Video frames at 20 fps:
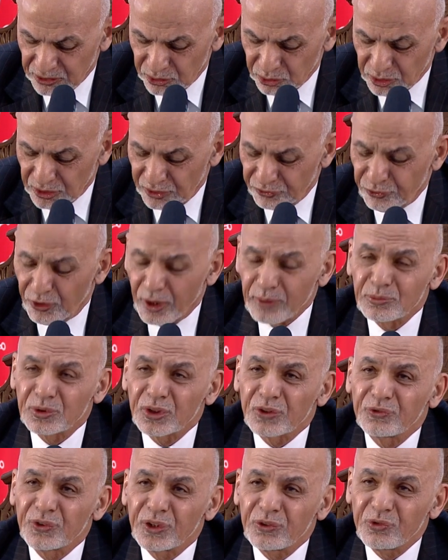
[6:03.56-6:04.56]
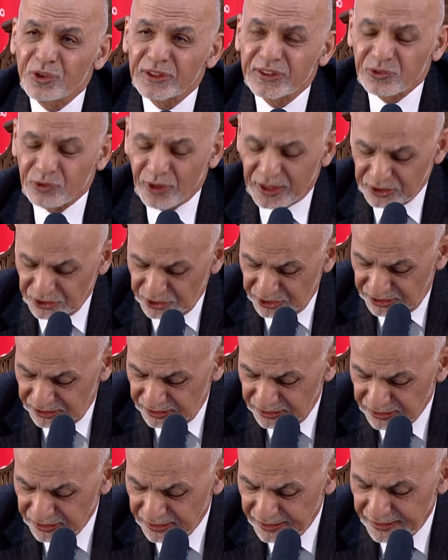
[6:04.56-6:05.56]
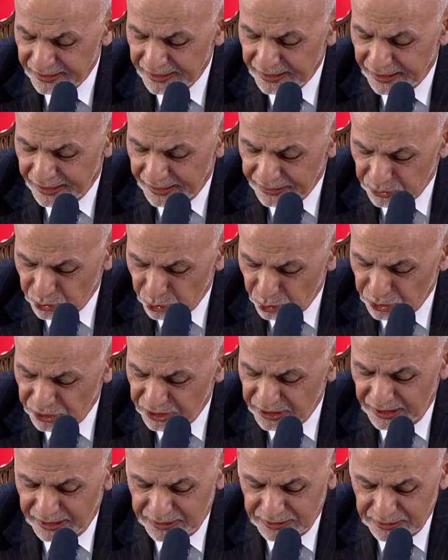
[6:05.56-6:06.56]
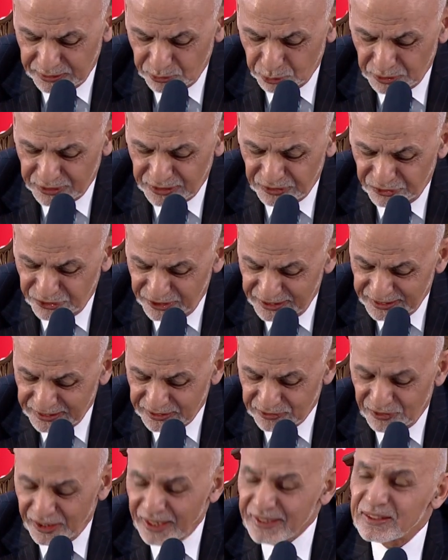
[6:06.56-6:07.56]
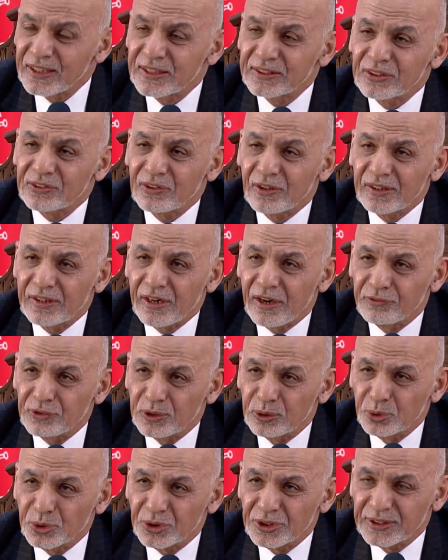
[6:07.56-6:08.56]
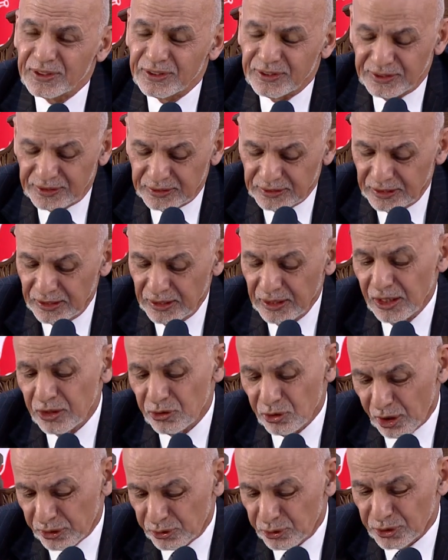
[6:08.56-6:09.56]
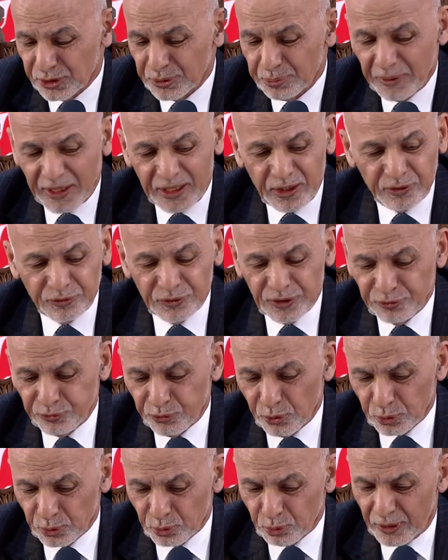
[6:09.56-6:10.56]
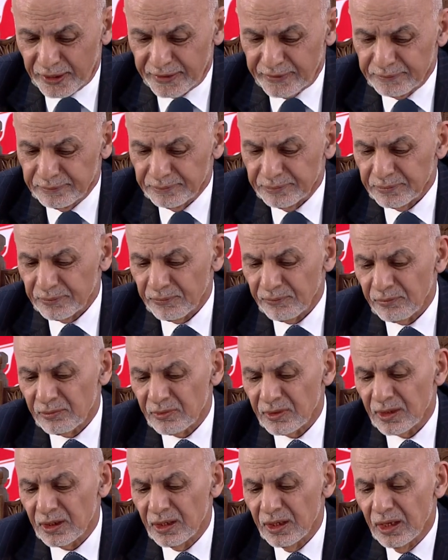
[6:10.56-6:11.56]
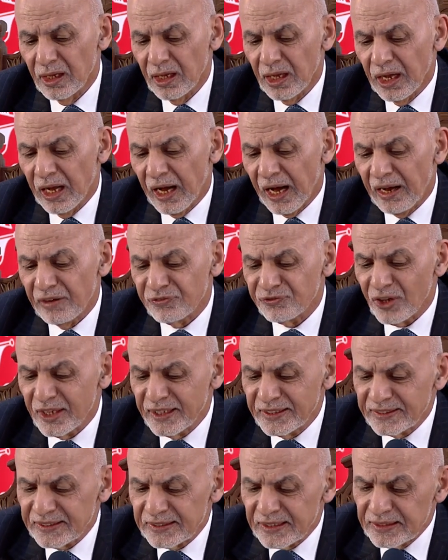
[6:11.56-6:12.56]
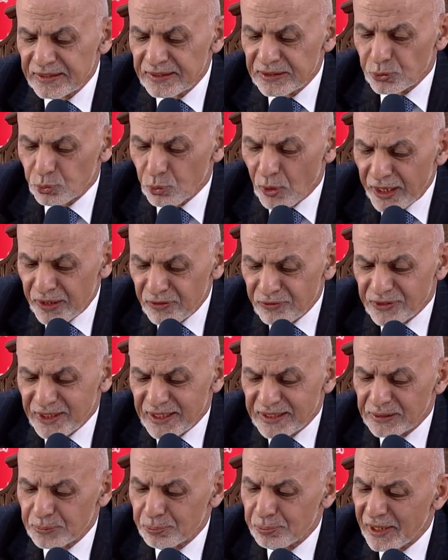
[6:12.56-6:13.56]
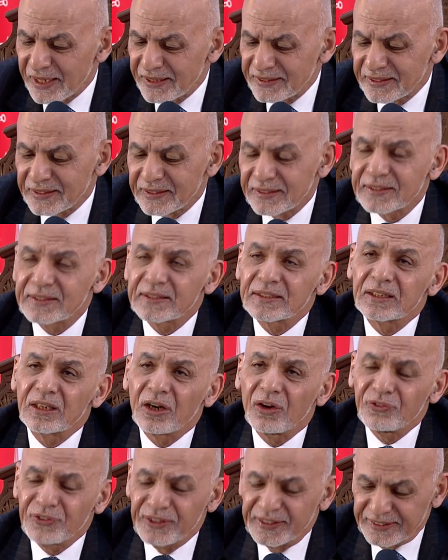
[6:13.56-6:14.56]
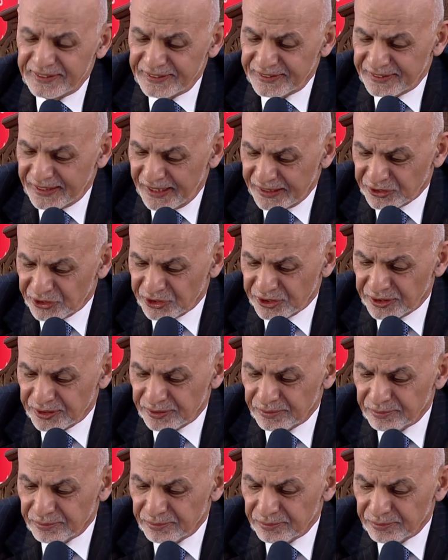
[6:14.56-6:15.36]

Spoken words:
to the forms of infrastructure associated with the first three industrial revolutions, not to speak of the fourth one. Afghanistan is one of these places of intersection,